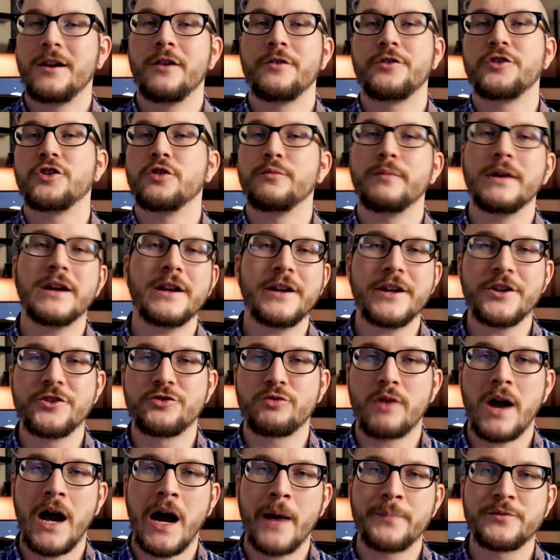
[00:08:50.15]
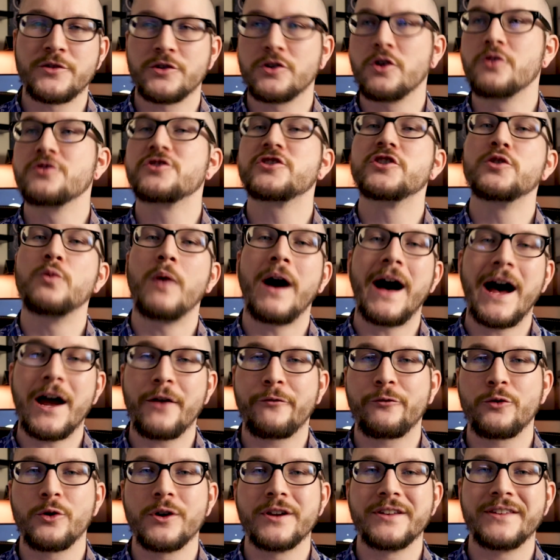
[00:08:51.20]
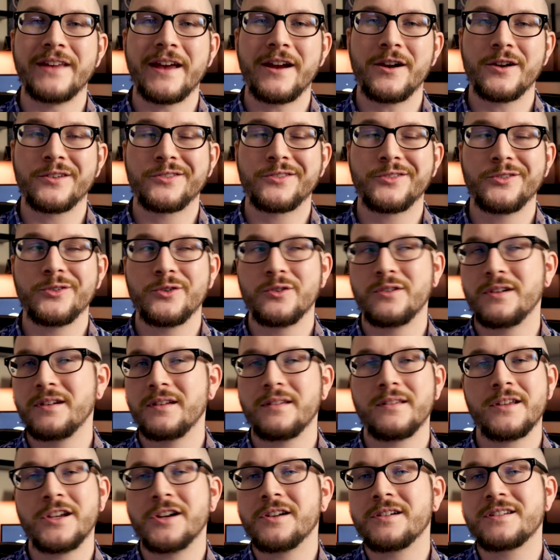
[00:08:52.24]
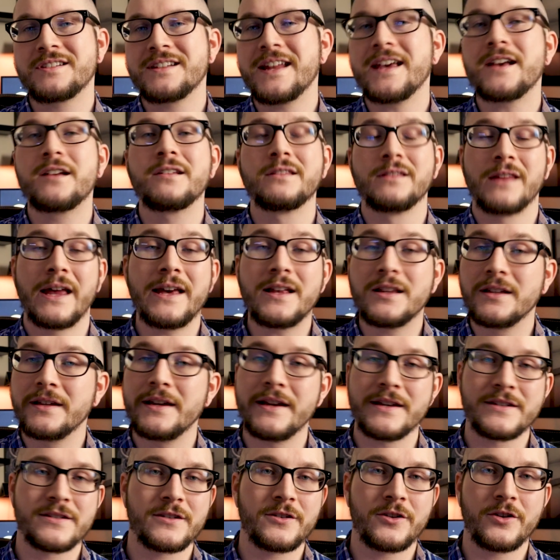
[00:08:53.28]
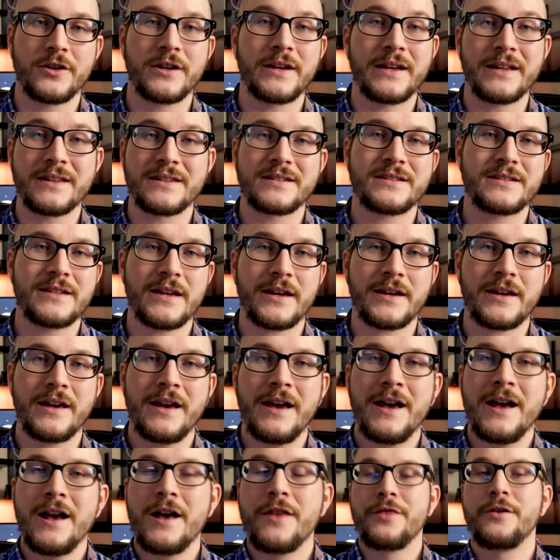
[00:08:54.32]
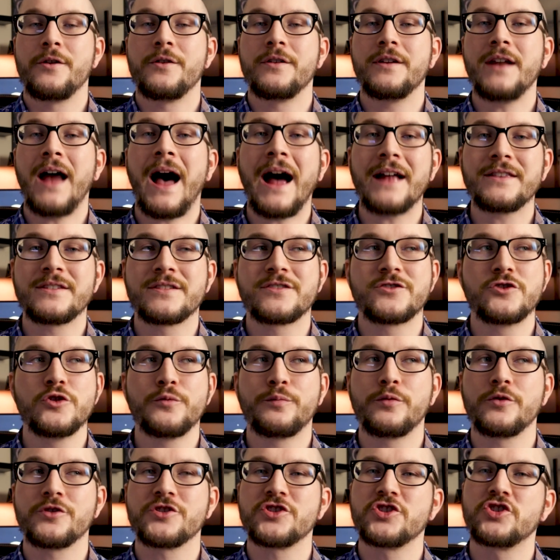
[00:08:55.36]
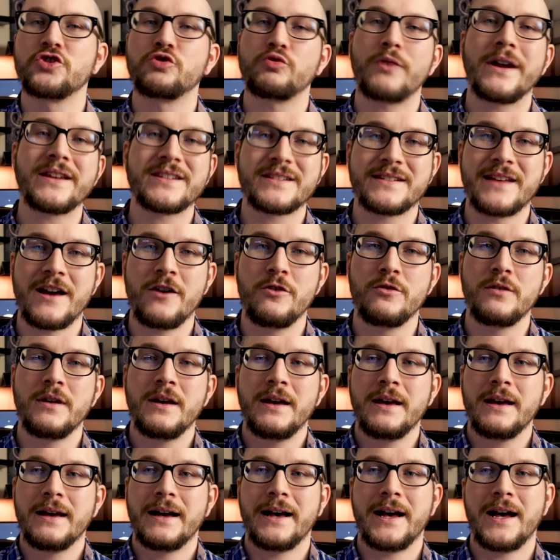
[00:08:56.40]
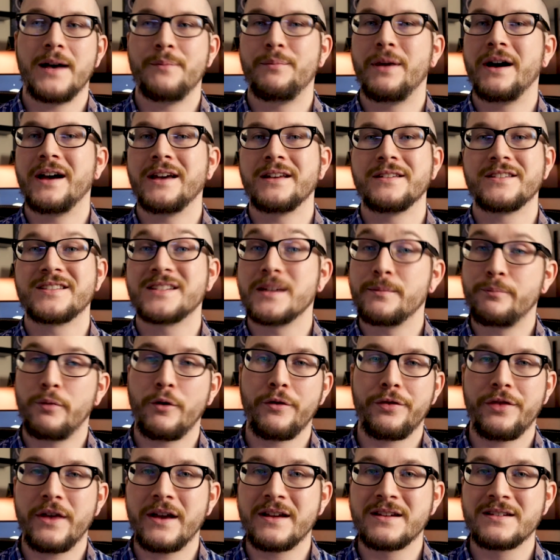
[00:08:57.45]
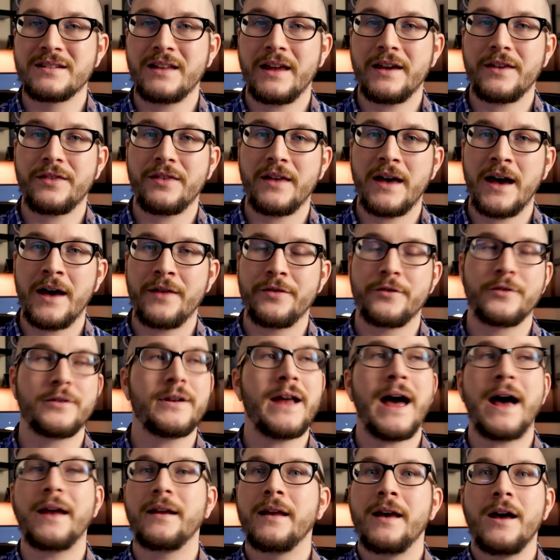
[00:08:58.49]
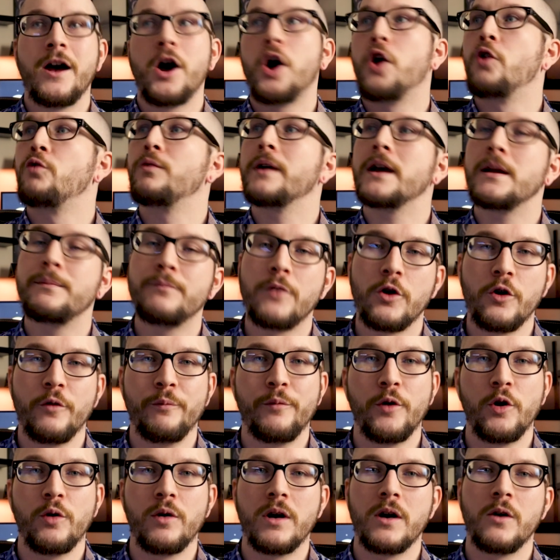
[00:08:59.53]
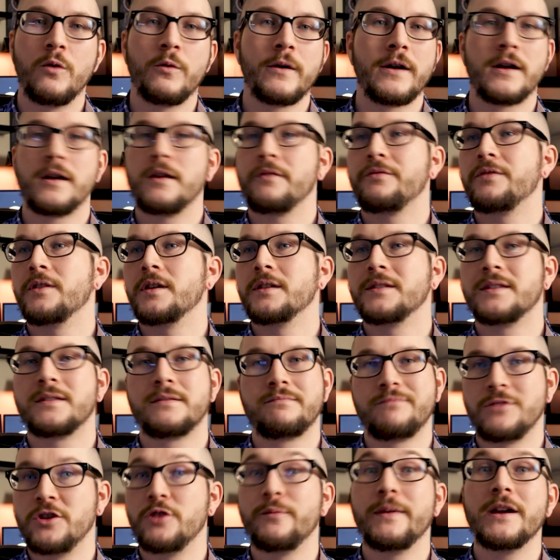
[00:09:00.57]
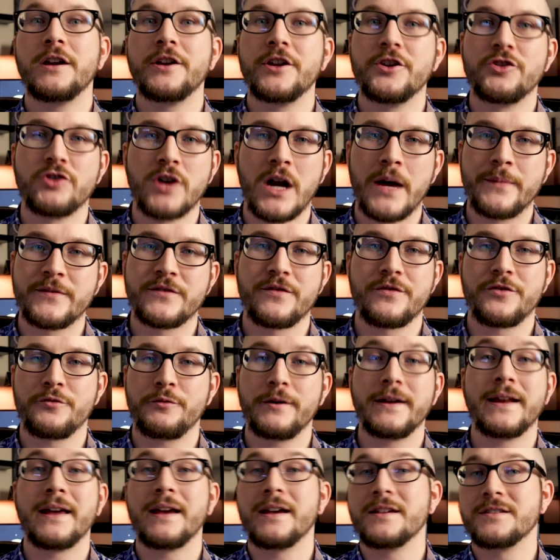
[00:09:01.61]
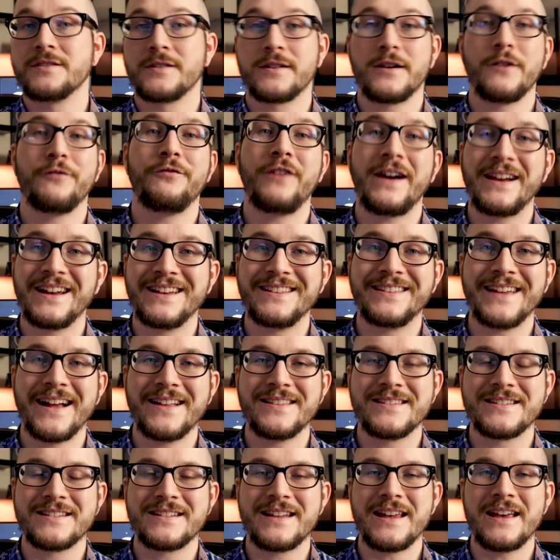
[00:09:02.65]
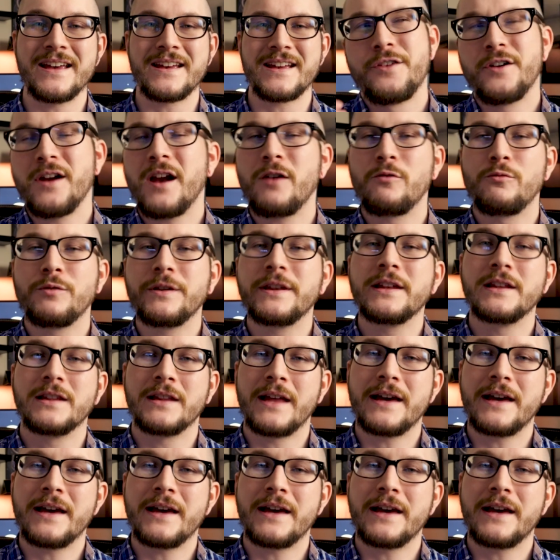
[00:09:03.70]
you know, the humidity drops or goes too high for a day or two, your snake likely isn't going to get sick. They're not super stressed out by simple things like that. They're not a rainbow boa where if the humidity drops for 3 days, you're going to find a dead snake. They're not really